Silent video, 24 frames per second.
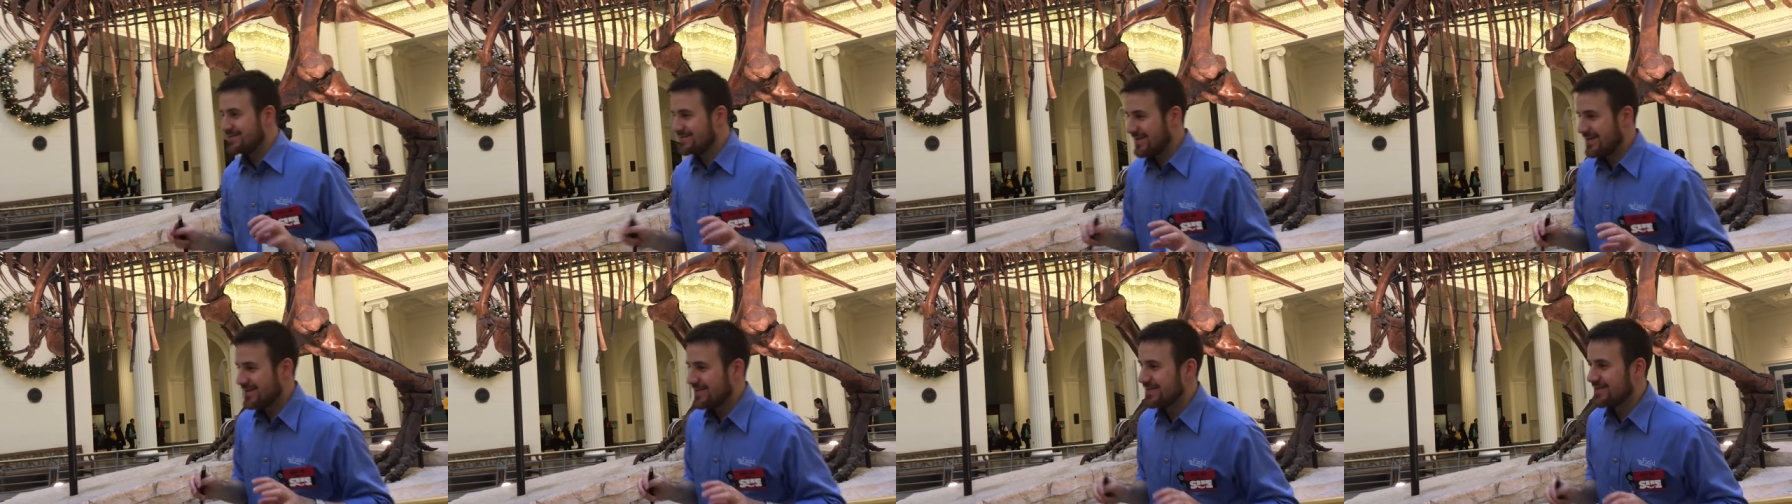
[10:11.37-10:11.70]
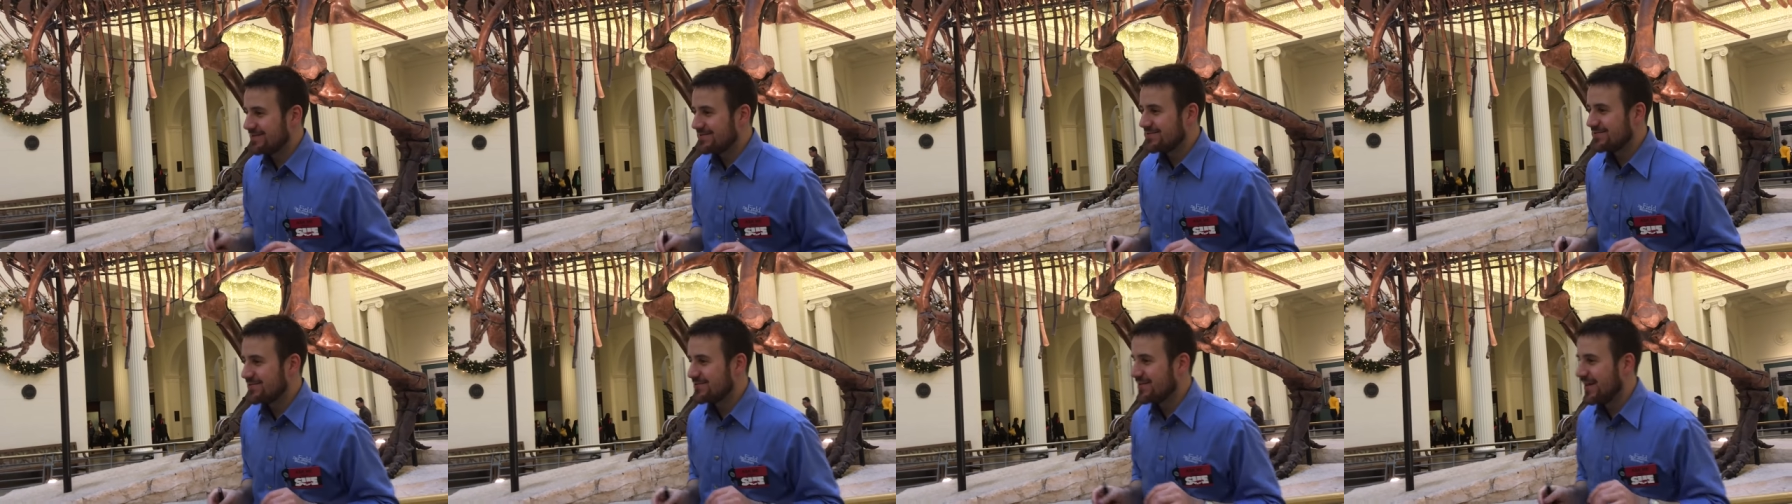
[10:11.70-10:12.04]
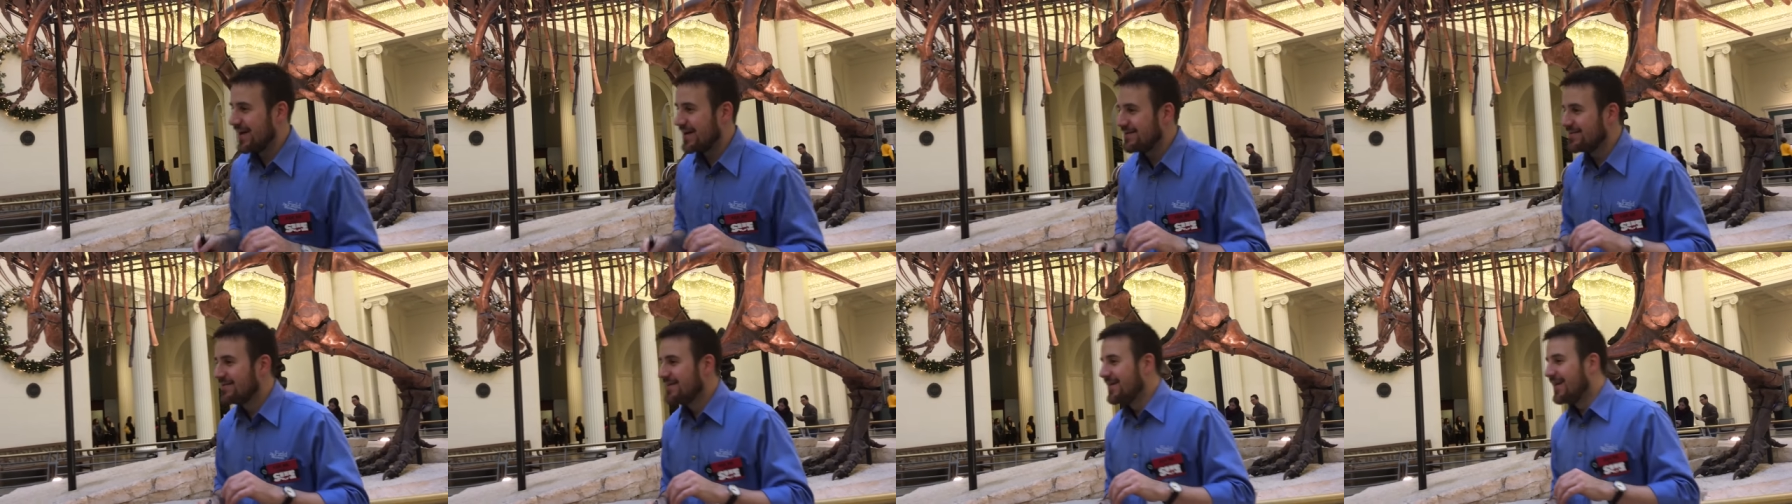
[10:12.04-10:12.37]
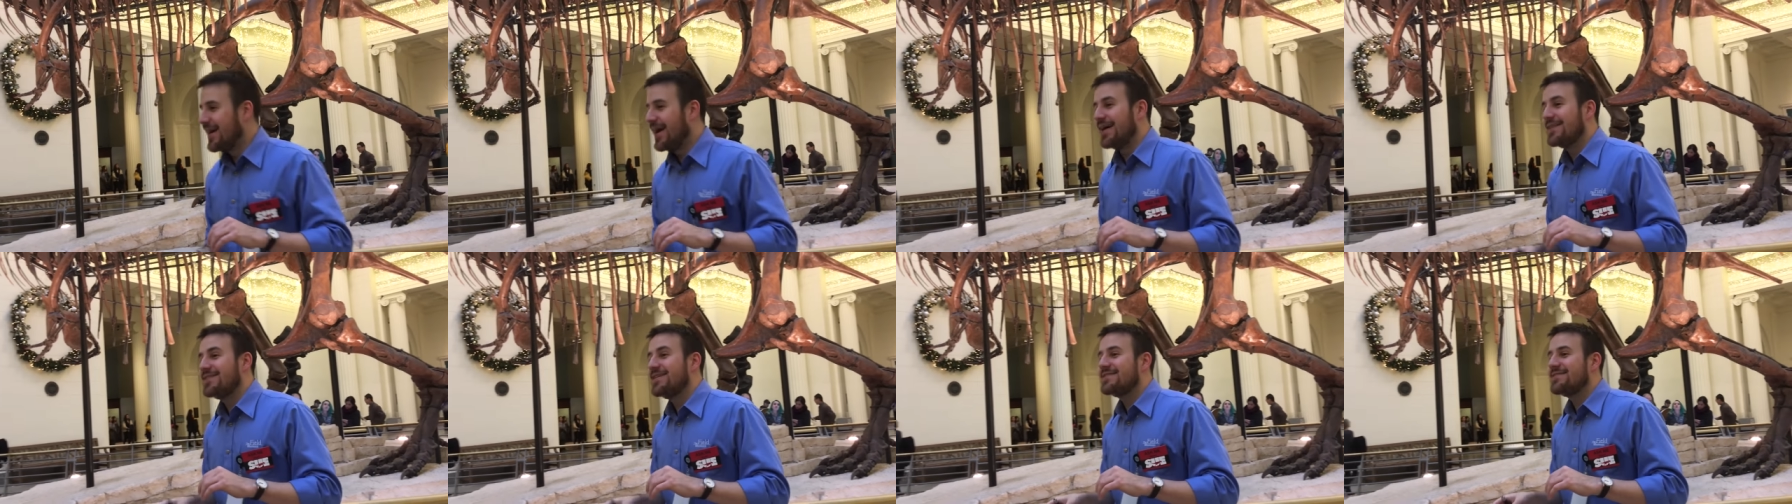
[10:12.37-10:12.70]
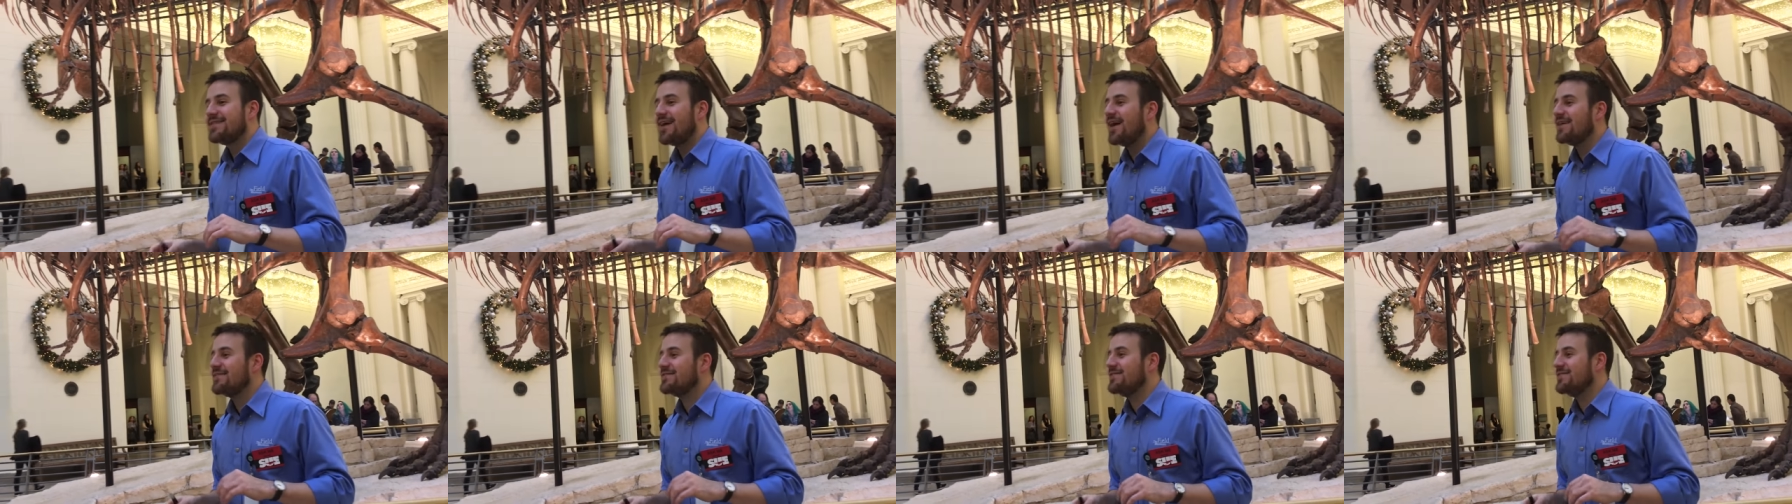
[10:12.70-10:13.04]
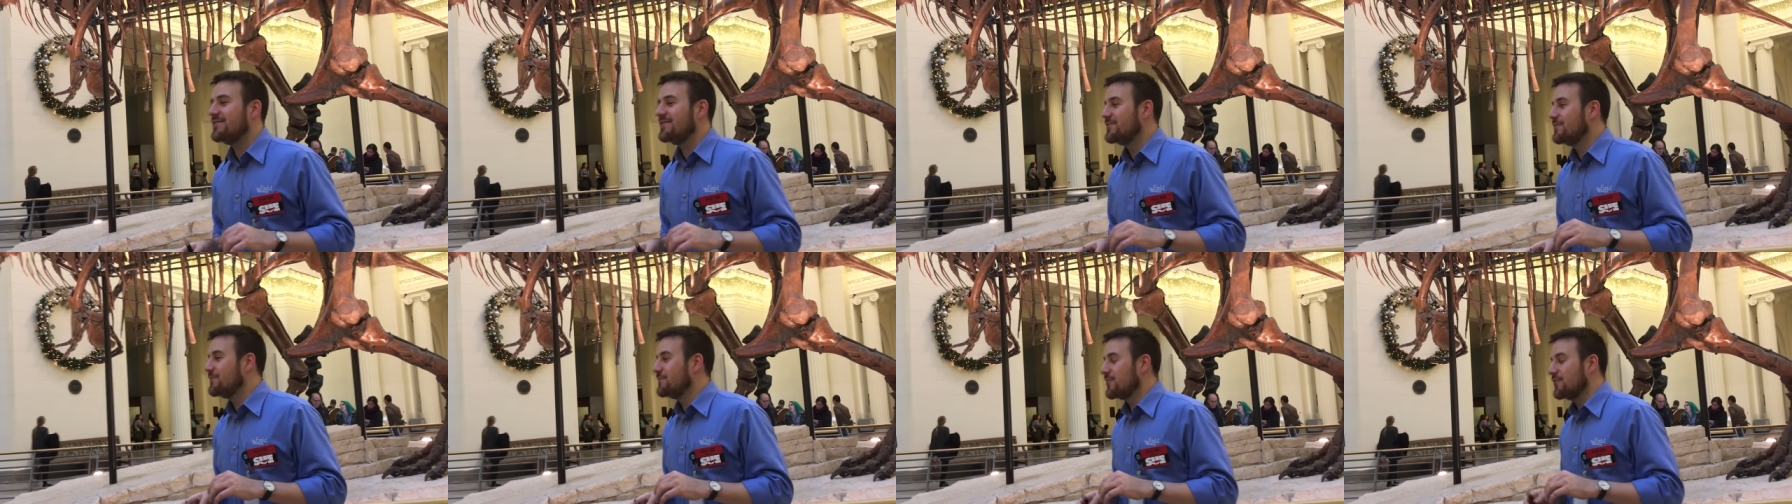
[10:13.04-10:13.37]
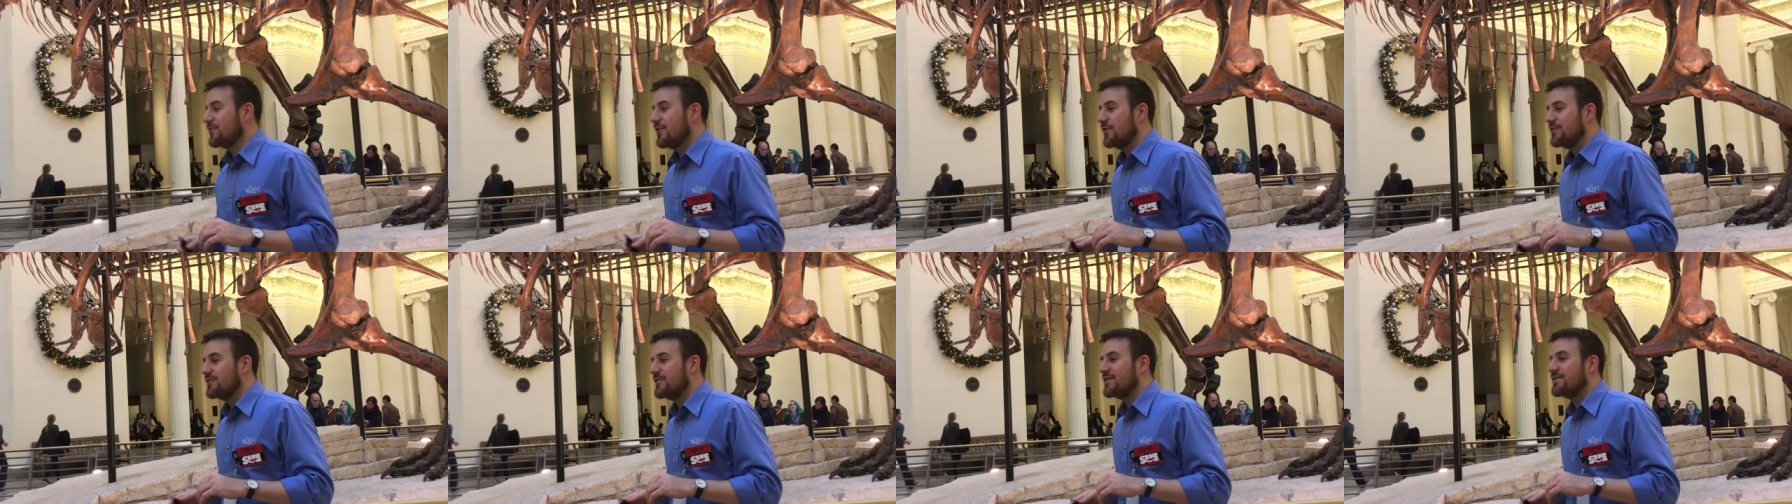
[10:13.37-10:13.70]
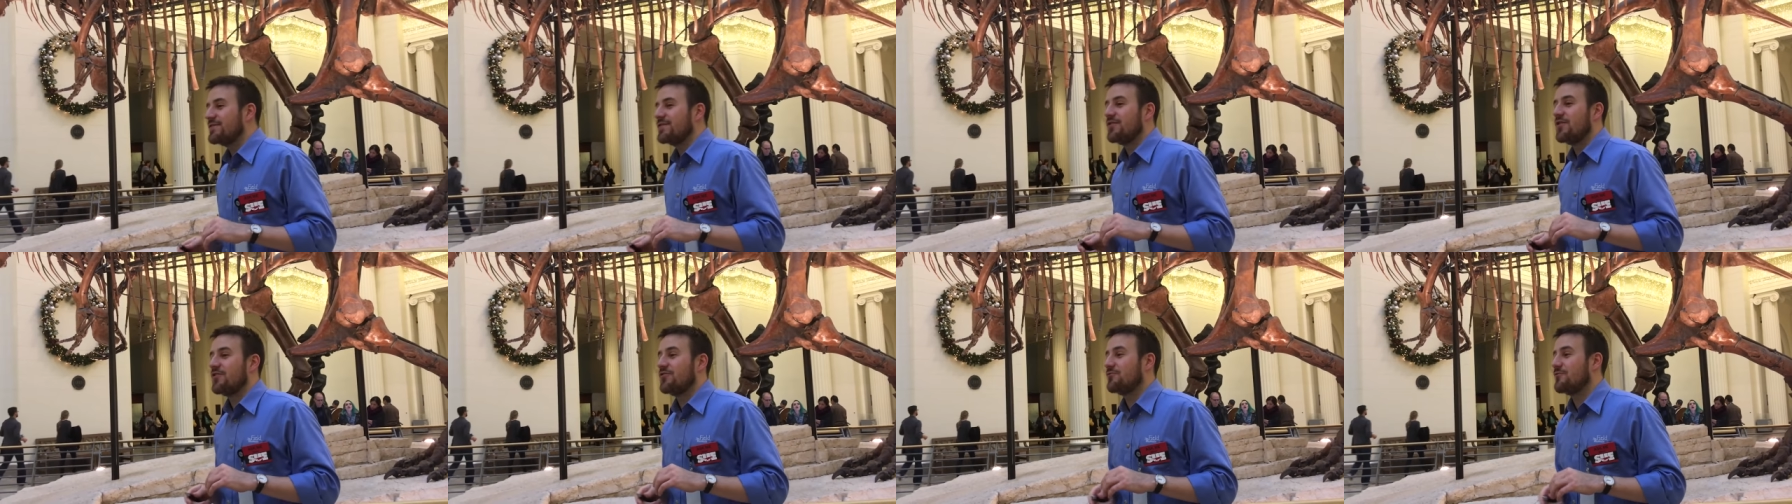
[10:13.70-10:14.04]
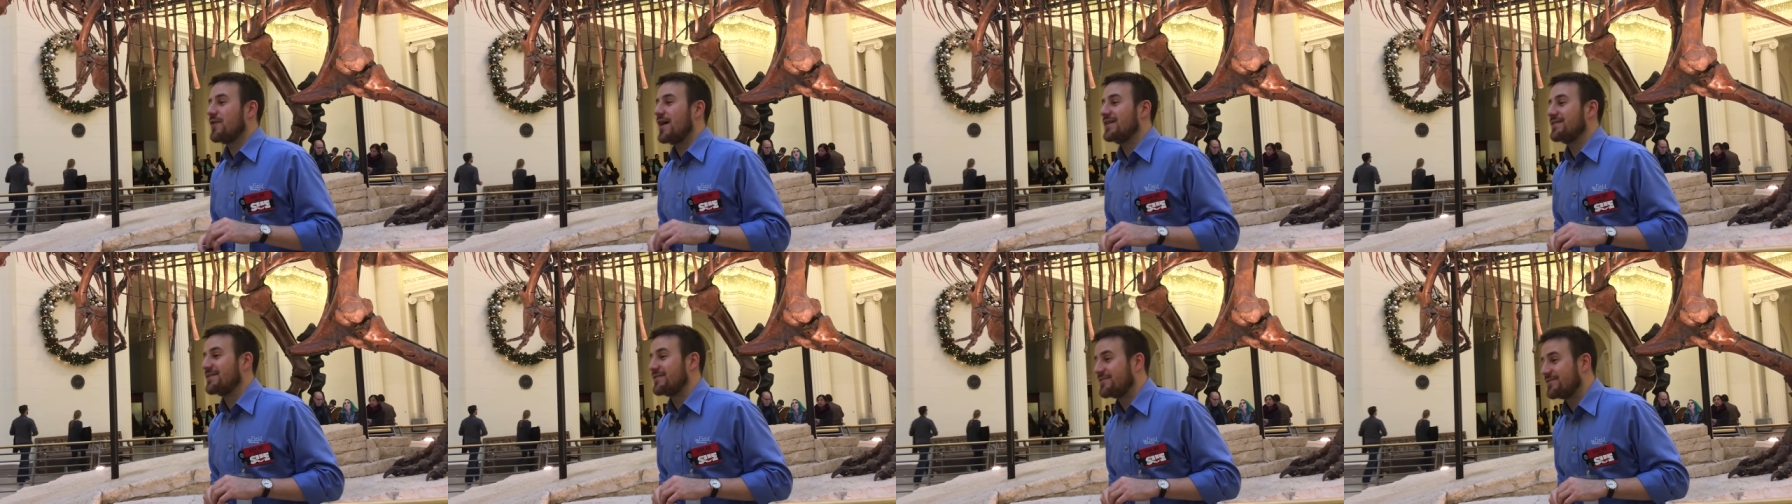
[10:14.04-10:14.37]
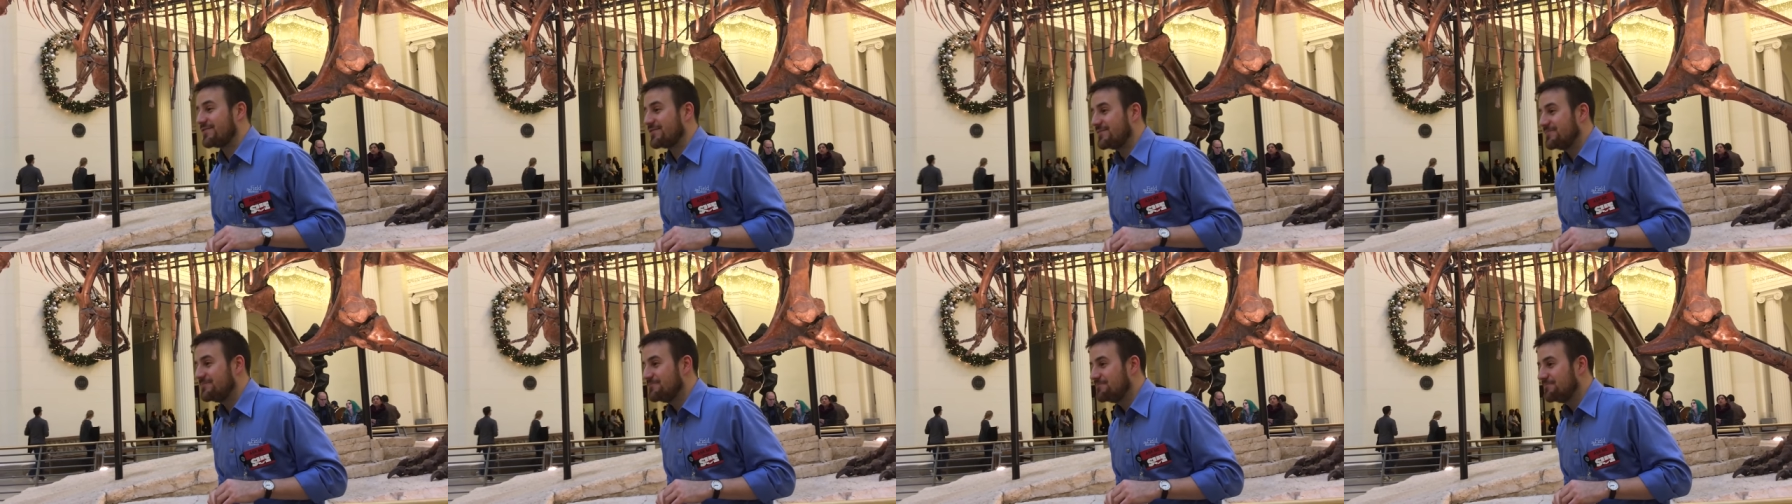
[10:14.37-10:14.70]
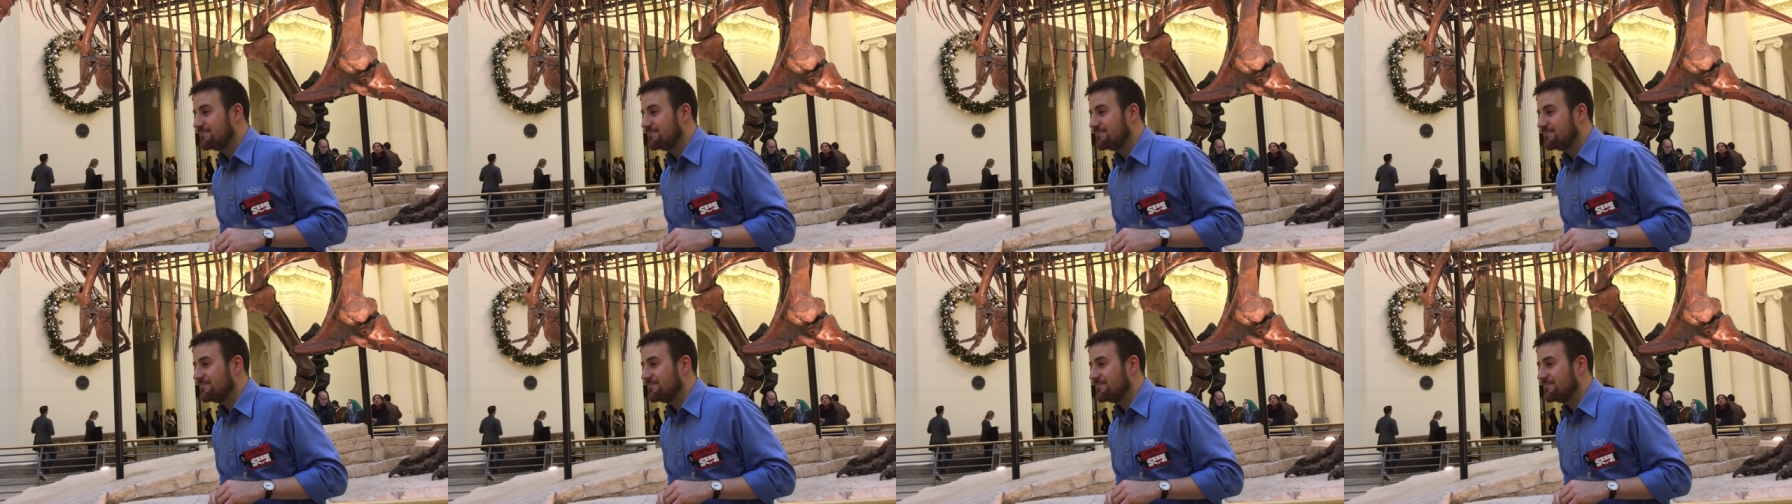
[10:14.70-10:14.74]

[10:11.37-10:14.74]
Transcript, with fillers: I didn't do that. That's osteoporosis and arthritis.